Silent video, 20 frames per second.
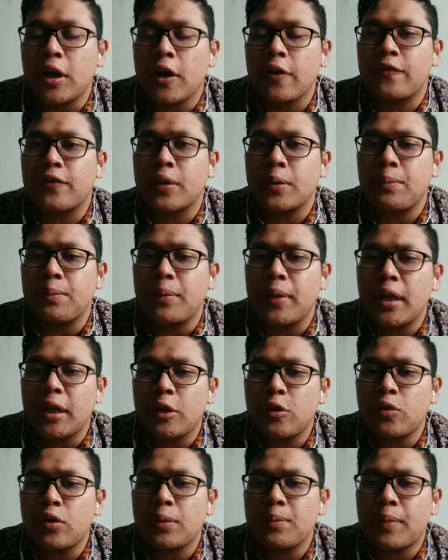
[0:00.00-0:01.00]
of the
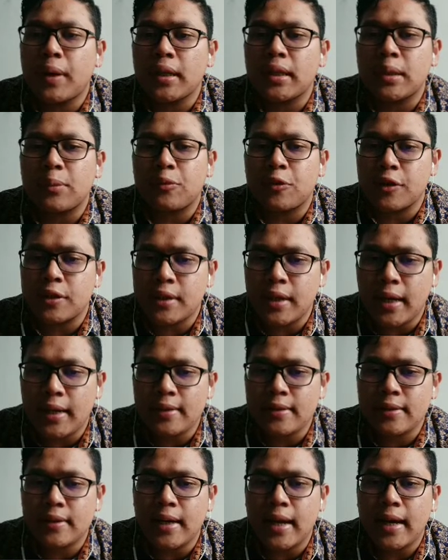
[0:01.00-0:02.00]
manual batik
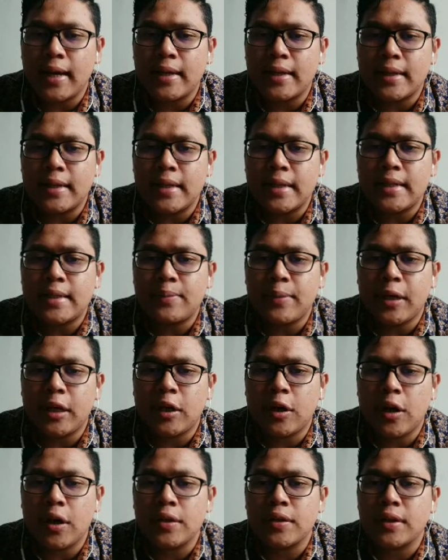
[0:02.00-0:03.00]
process, and this may
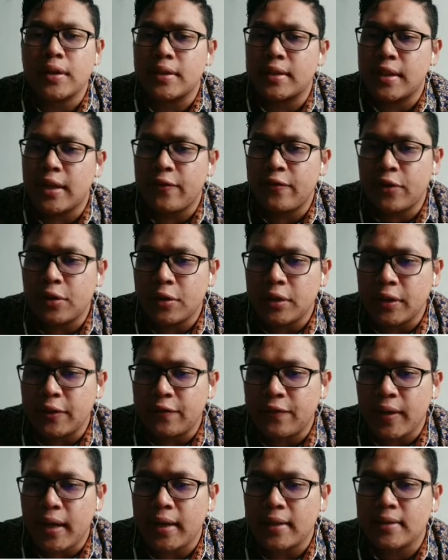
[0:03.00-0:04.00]
cause several
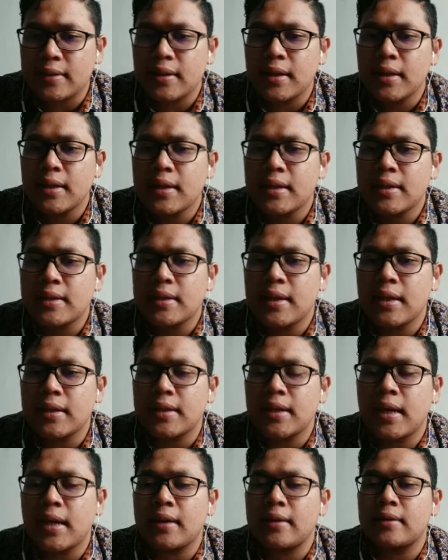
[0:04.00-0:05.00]
defects such
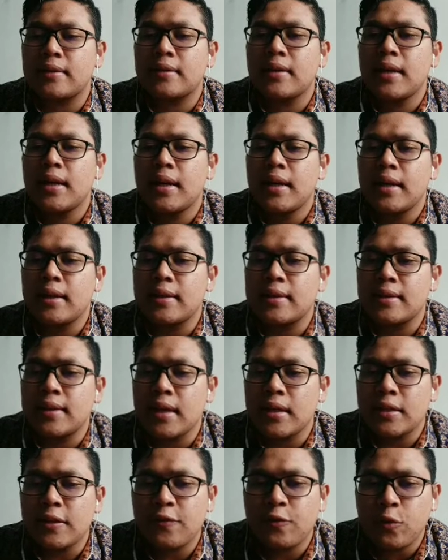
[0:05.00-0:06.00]
as
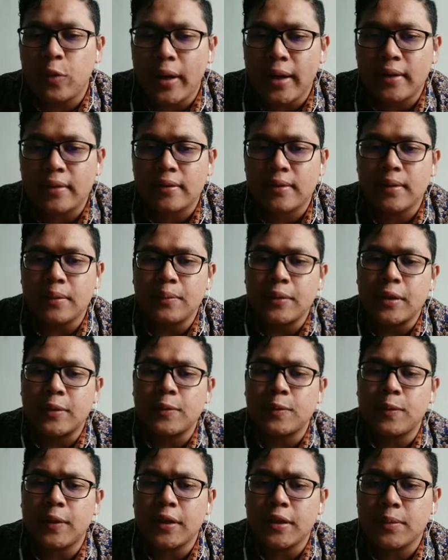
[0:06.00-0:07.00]
excessive wax
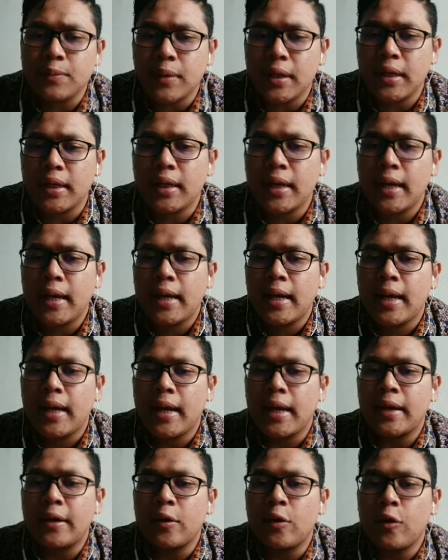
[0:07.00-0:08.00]
misplacement
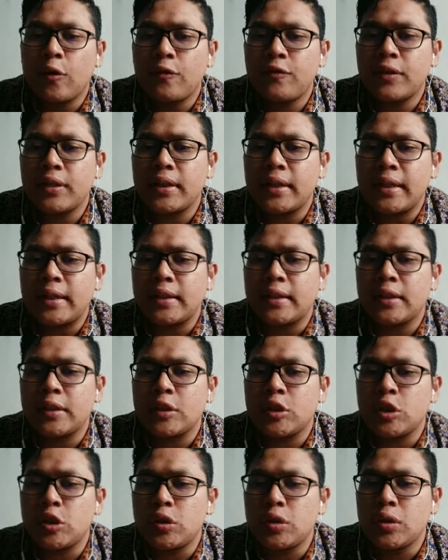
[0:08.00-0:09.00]
and overheated
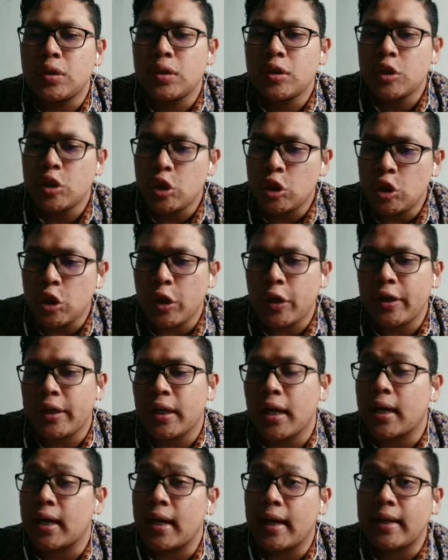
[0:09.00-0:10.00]
joint
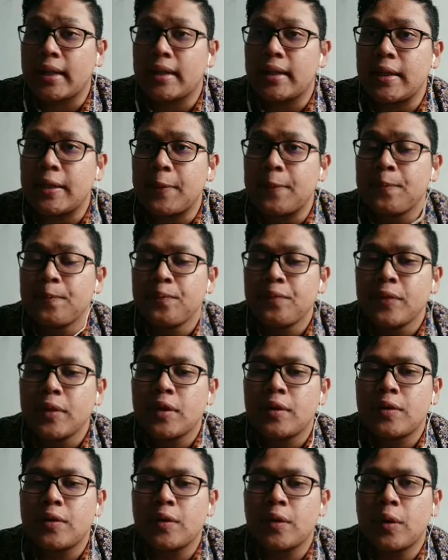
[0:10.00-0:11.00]
are likely.
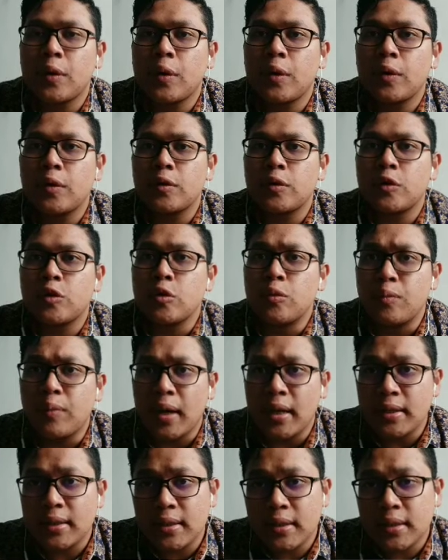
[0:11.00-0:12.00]
So to
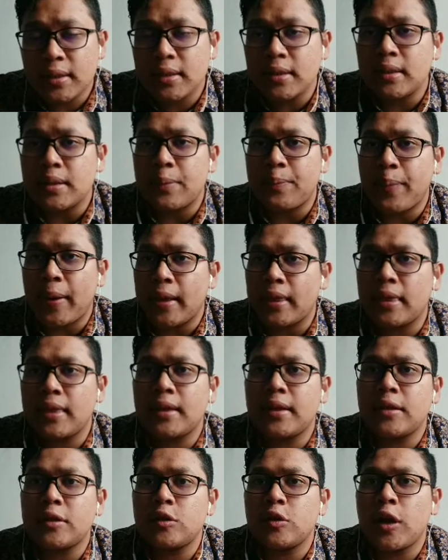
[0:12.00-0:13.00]
master the
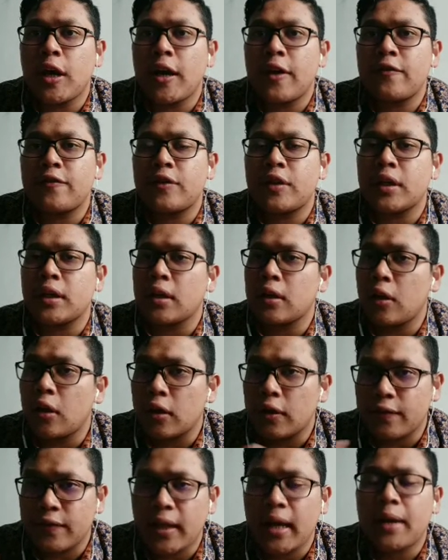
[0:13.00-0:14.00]
pattern, you have to take a lot
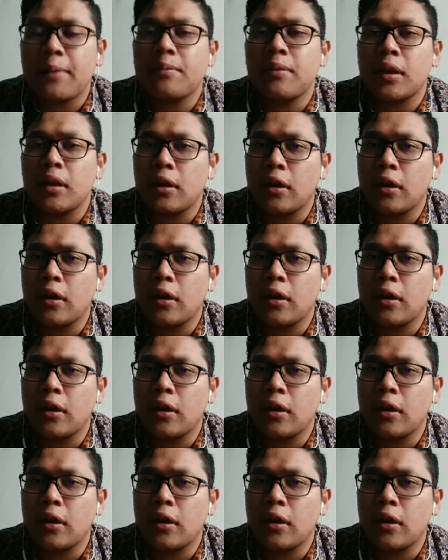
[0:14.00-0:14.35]
of time,